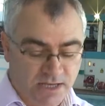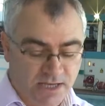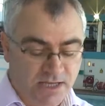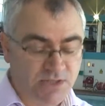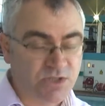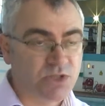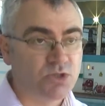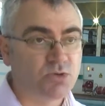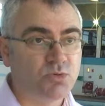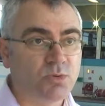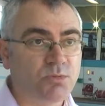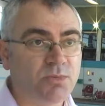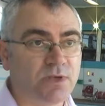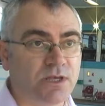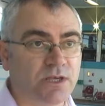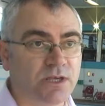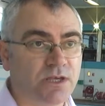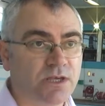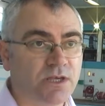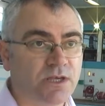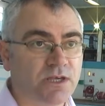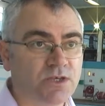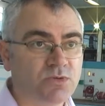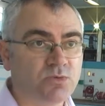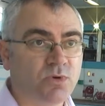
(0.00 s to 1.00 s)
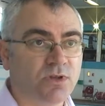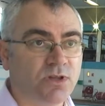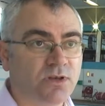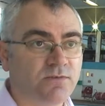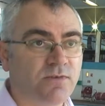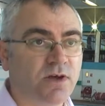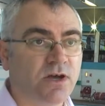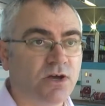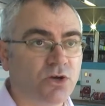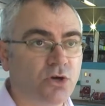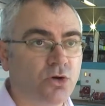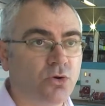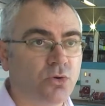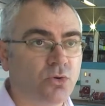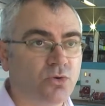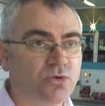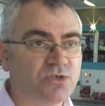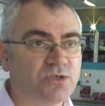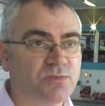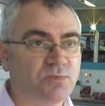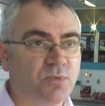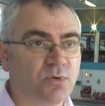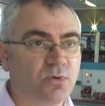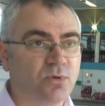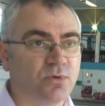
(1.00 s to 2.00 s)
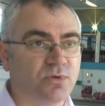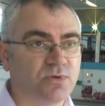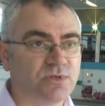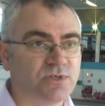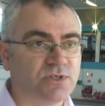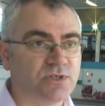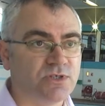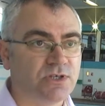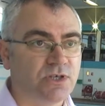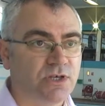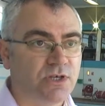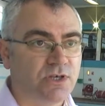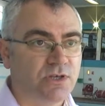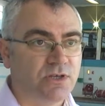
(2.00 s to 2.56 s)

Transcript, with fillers: and swimming is one of our core sports.